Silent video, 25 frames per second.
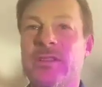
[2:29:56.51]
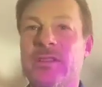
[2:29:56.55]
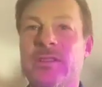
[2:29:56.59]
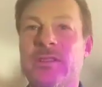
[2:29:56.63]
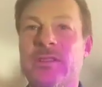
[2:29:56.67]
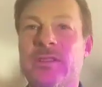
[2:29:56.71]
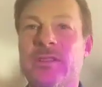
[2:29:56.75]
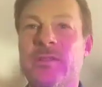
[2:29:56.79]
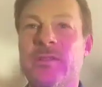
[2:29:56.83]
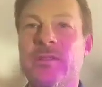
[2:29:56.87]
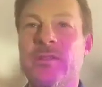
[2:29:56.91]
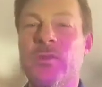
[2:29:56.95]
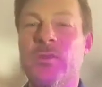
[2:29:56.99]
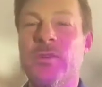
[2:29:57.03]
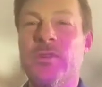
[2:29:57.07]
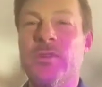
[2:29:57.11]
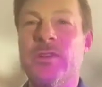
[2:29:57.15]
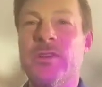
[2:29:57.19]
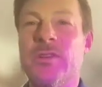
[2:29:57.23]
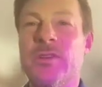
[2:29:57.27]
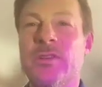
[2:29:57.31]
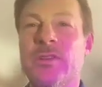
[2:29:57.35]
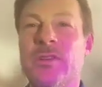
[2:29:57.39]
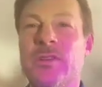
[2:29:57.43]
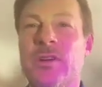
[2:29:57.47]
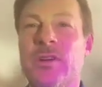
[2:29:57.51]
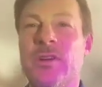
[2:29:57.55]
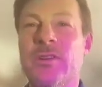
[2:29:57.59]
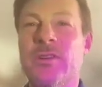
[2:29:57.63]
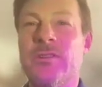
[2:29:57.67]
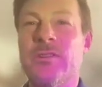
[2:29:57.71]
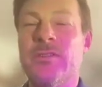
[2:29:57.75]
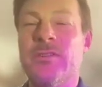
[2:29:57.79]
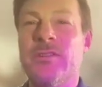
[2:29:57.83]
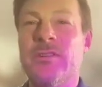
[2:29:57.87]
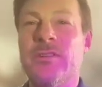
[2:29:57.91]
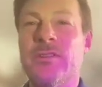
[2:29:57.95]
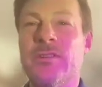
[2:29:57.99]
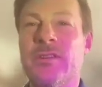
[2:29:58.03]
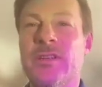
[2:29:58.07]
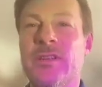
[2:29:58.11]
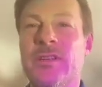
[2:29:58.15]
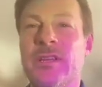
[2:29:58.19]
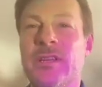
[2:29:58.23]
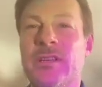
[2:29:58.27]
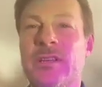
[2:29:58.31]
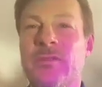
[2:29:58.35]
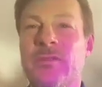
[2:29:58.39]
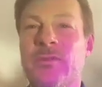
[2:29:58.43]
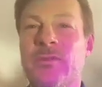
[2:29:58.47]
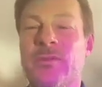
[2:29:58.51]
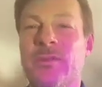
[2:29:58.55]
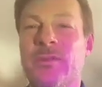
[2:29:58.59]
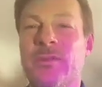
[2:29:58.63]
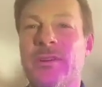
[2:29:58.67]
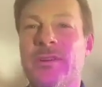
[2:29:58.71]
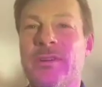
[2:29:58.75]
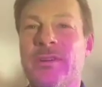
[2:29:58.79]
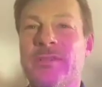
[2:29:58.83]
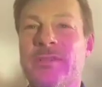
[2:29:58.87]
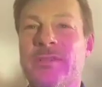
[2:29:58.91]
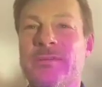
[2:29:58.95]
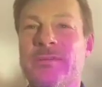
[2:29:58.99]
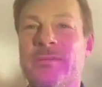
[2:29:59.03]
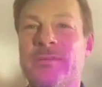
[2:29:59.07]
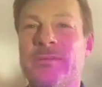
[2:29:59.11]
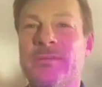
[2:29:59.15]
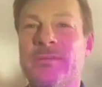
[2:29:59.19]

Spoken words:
the harder they're going to ignore.